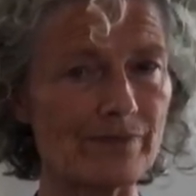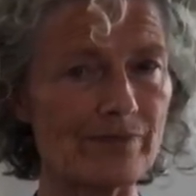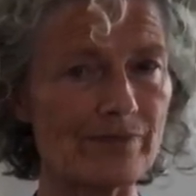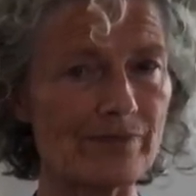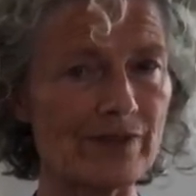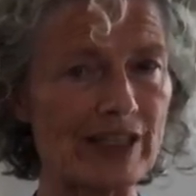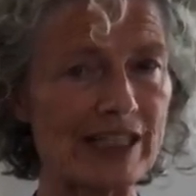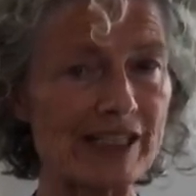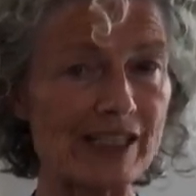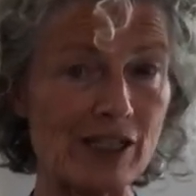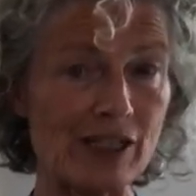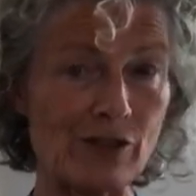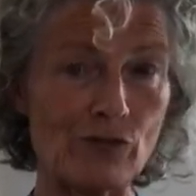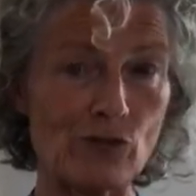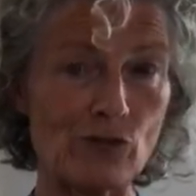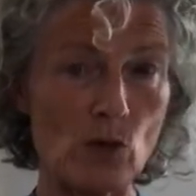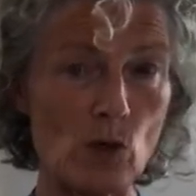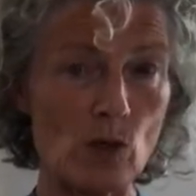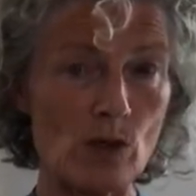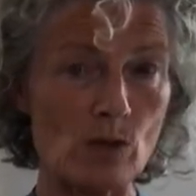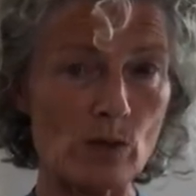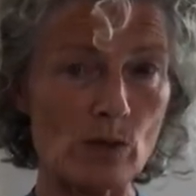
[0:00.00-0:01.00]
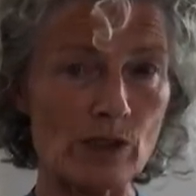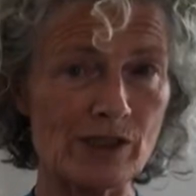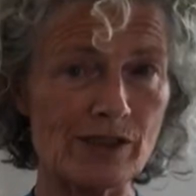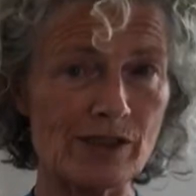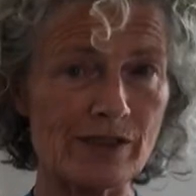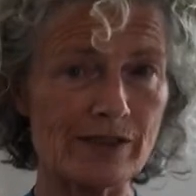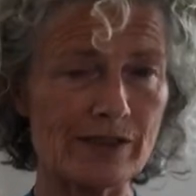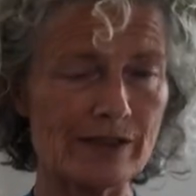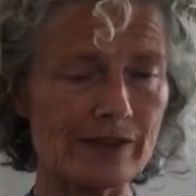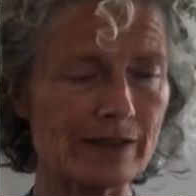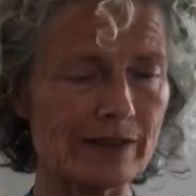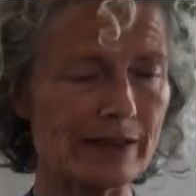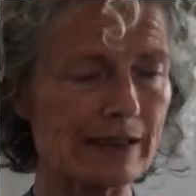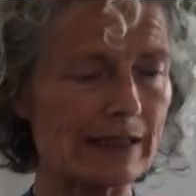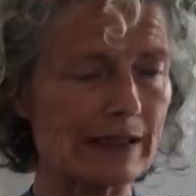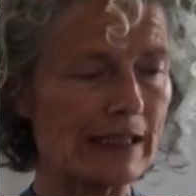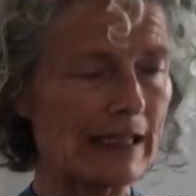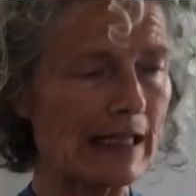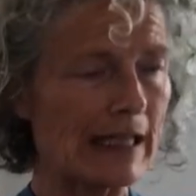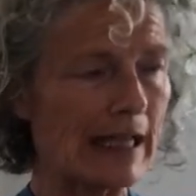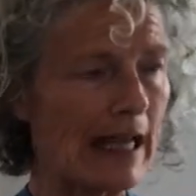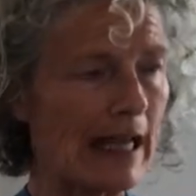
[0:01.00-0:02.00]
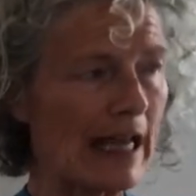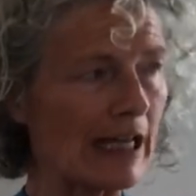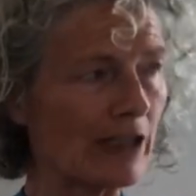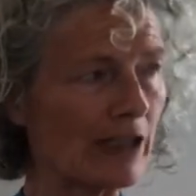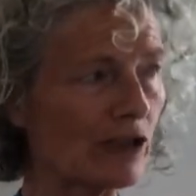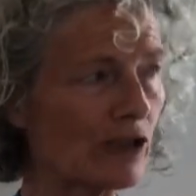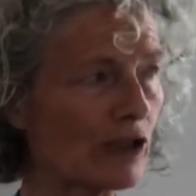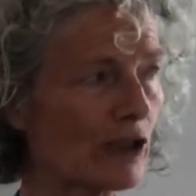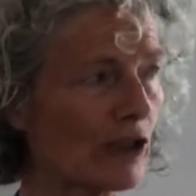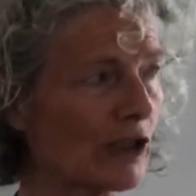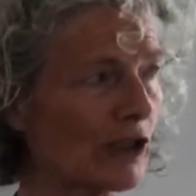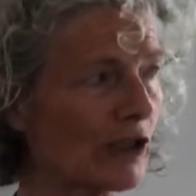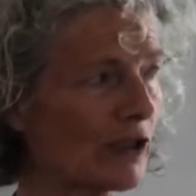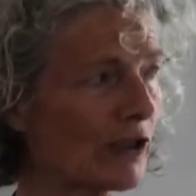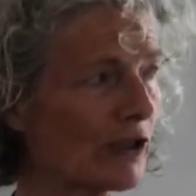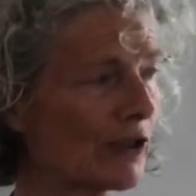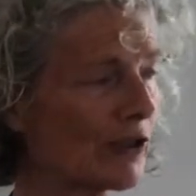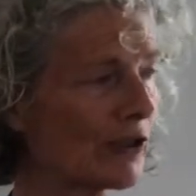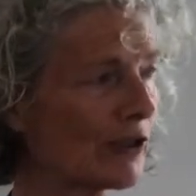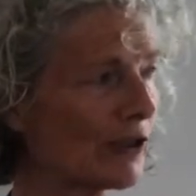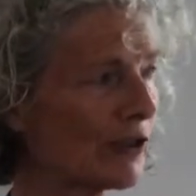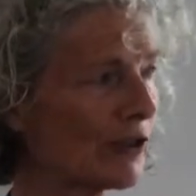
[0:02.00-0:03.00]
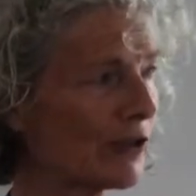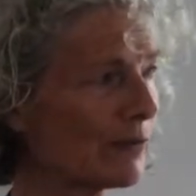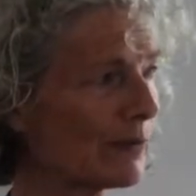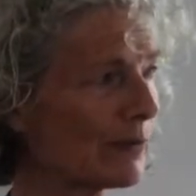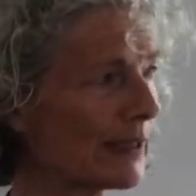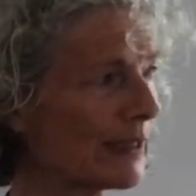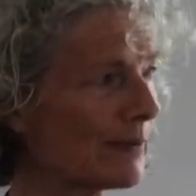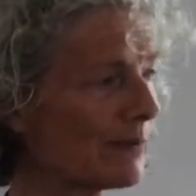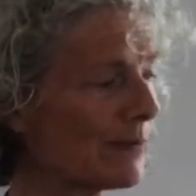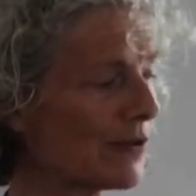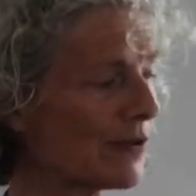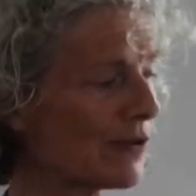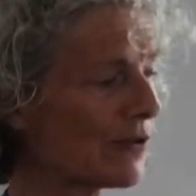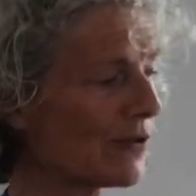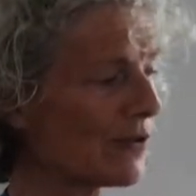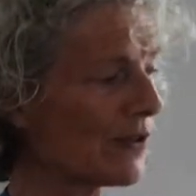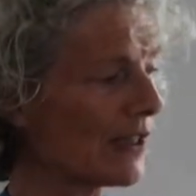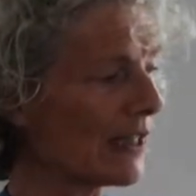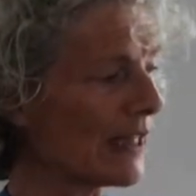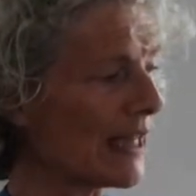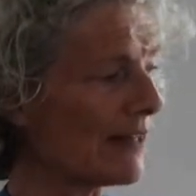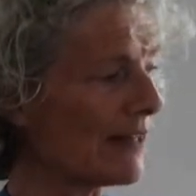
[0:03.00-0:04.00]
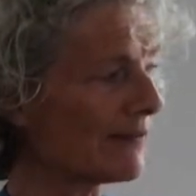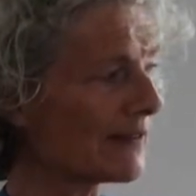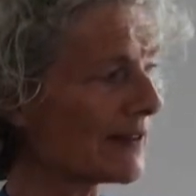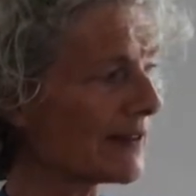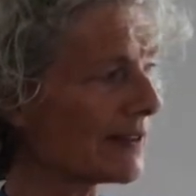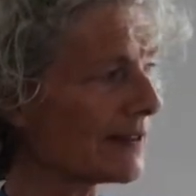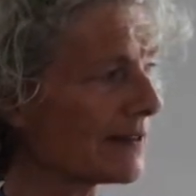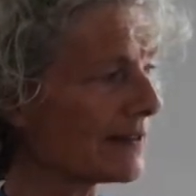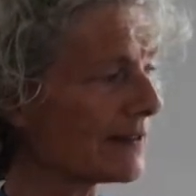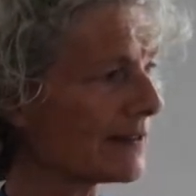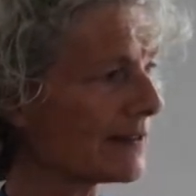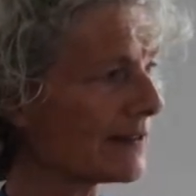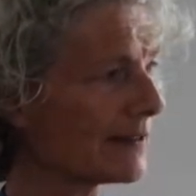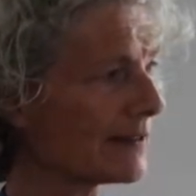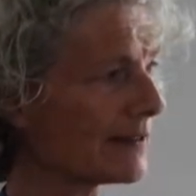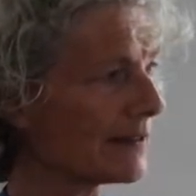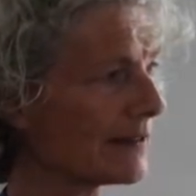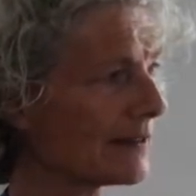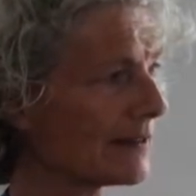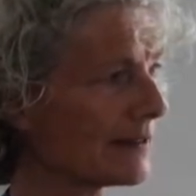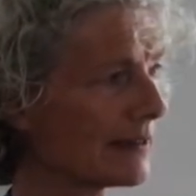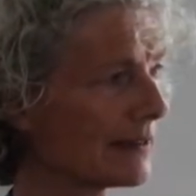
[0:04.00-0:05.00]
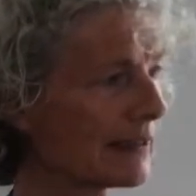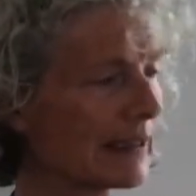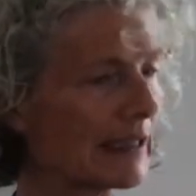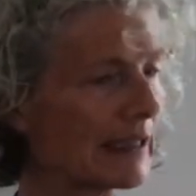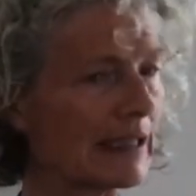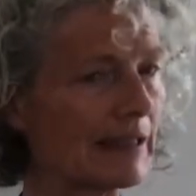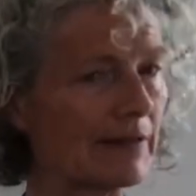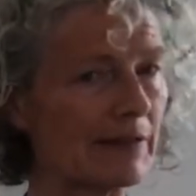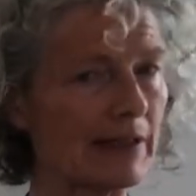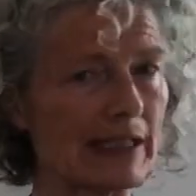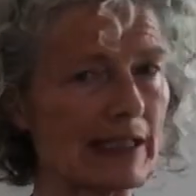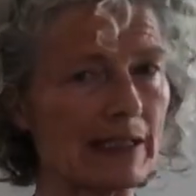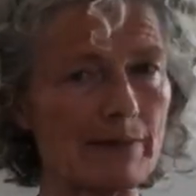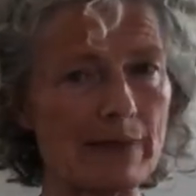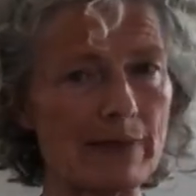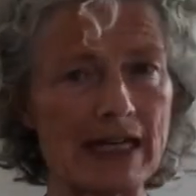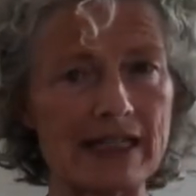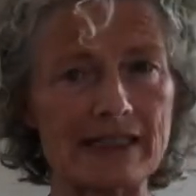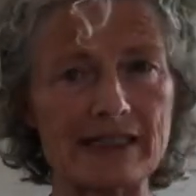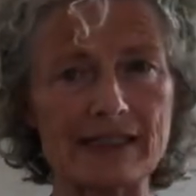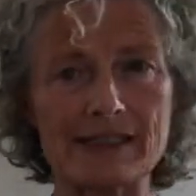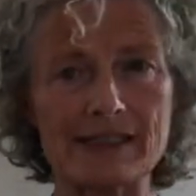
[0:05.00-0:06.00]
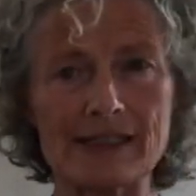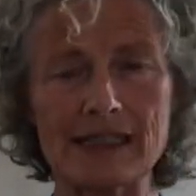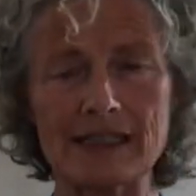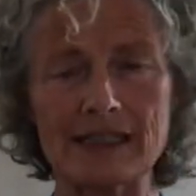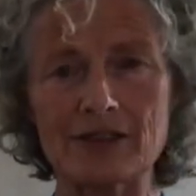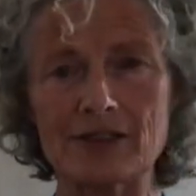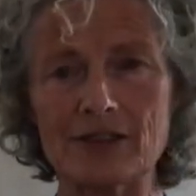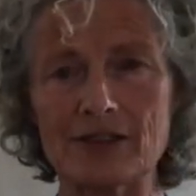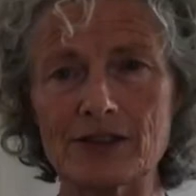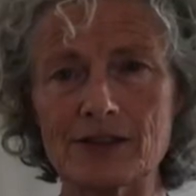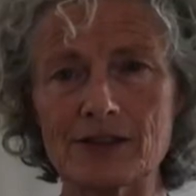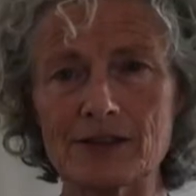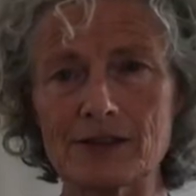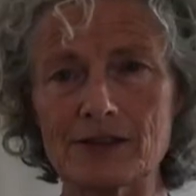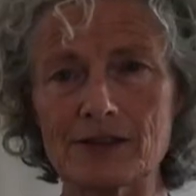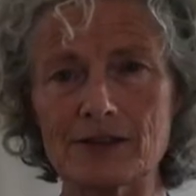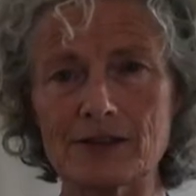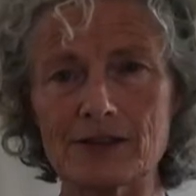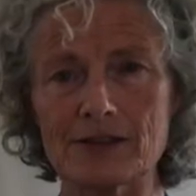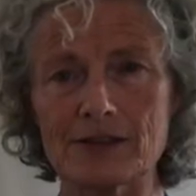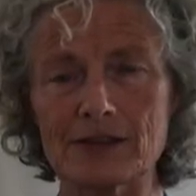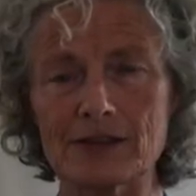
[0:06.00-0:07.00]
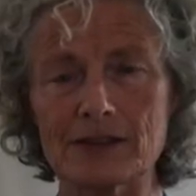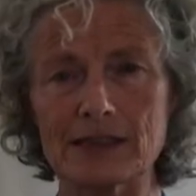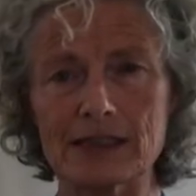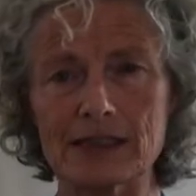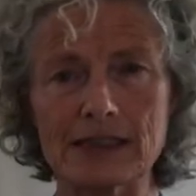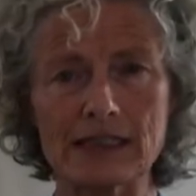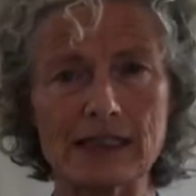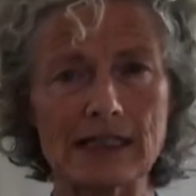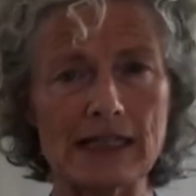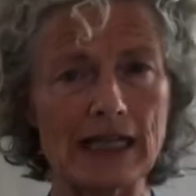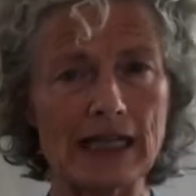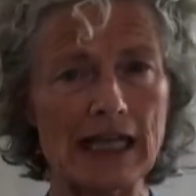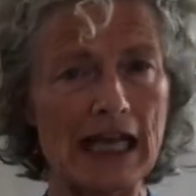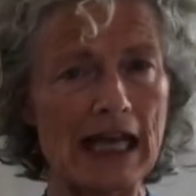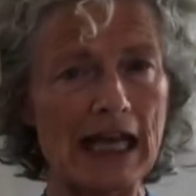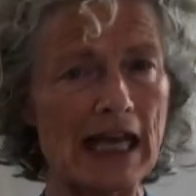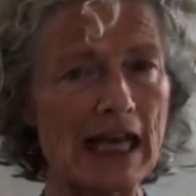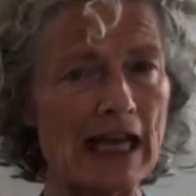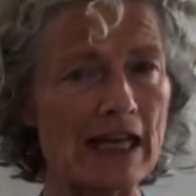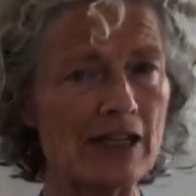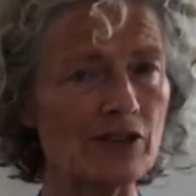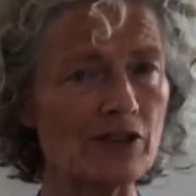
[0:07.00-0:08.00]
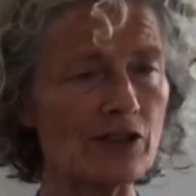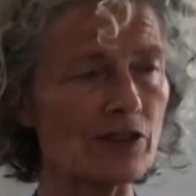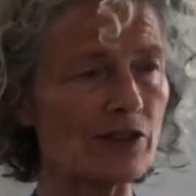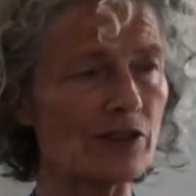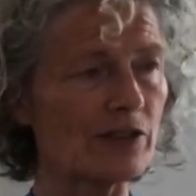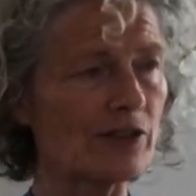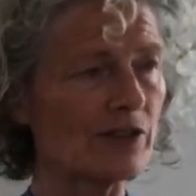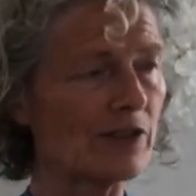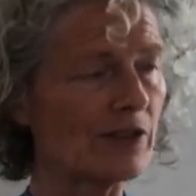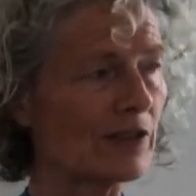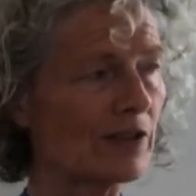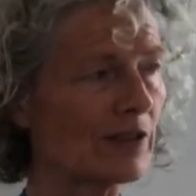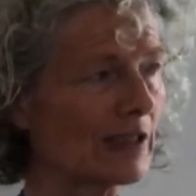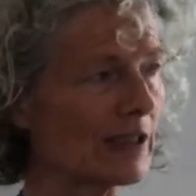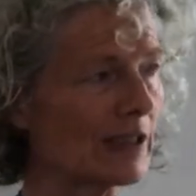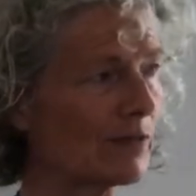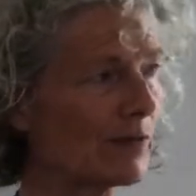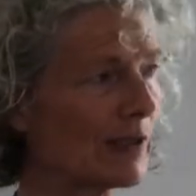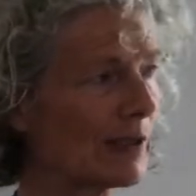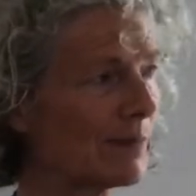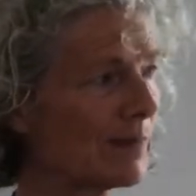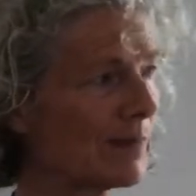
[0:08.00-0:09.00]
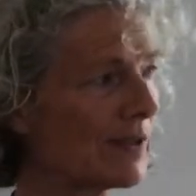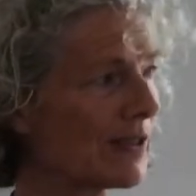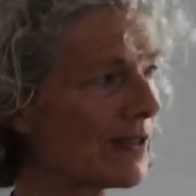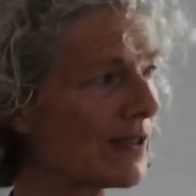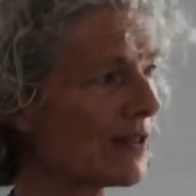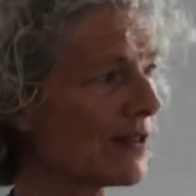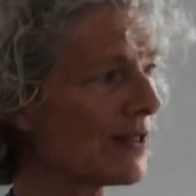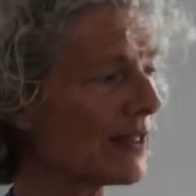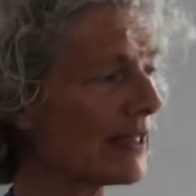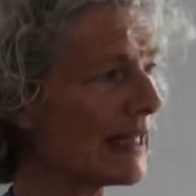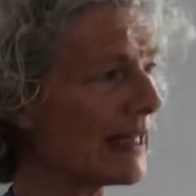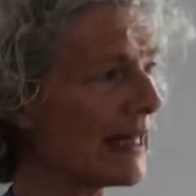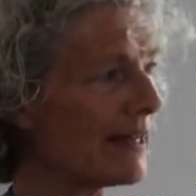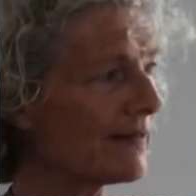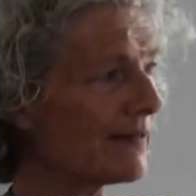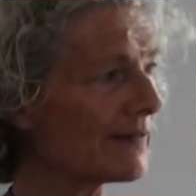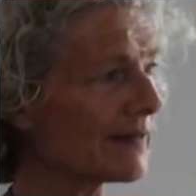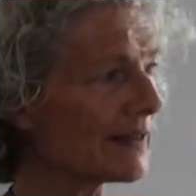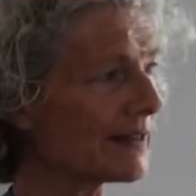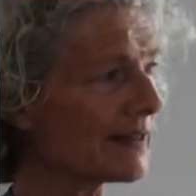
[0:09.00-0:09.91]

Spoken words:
facing forward, and turn your ribs to the left. And then come back to center. And turn your ribs to the left